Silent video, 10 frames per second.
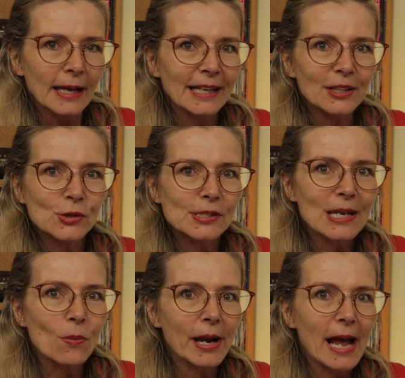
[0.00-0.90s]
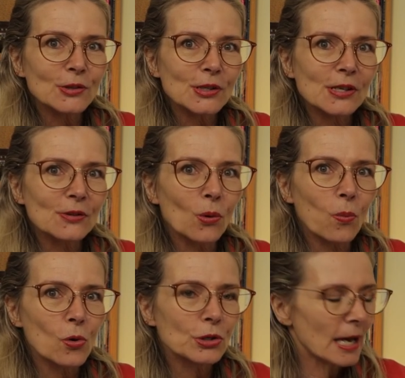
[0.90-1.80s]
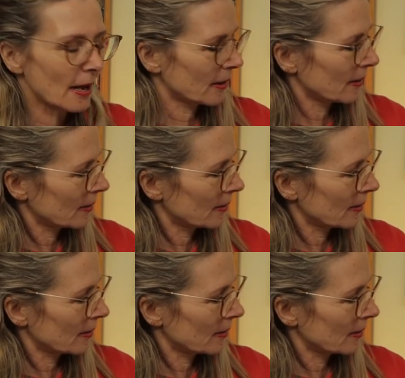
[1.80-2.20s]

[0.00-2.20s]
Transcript: Can you see what else is in the water?